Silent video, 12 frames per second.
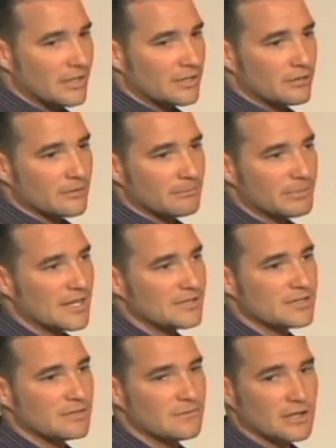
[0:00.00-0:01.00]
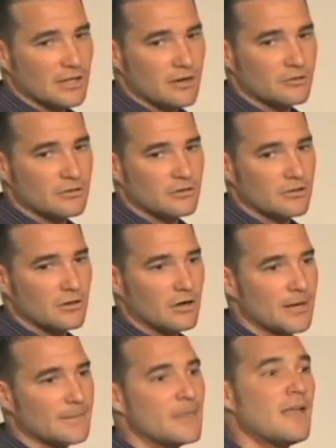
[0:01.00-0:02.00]
here, BNC video, all
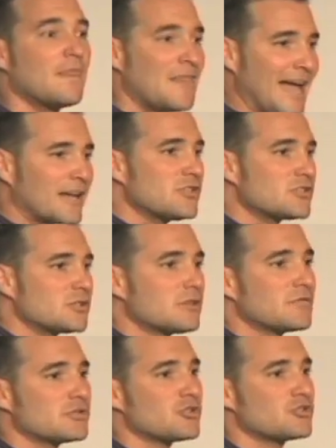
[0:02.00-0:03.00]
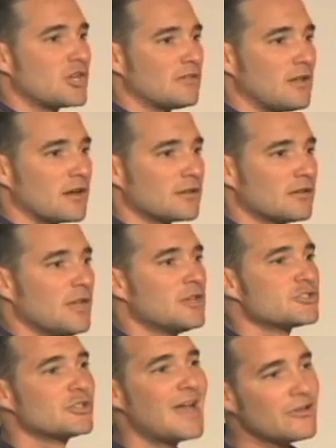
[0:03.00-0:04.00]
right? That can serve as your genlock.
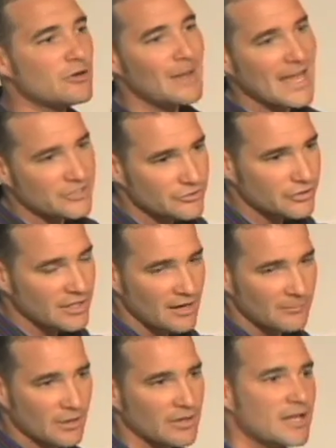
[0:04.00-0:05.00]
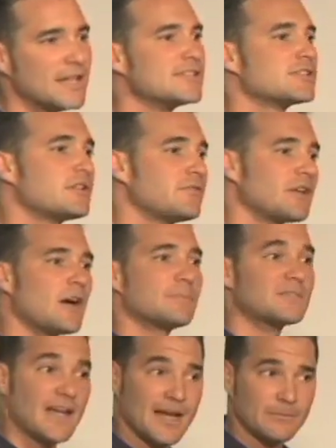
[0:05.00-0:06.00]
So now your master camera is serving up
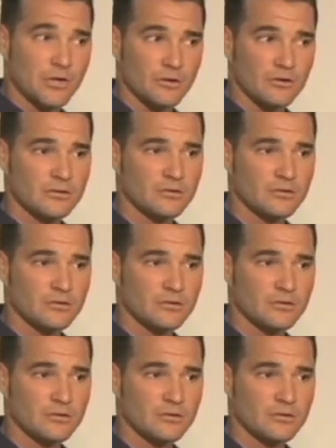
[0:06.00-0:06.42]
timecode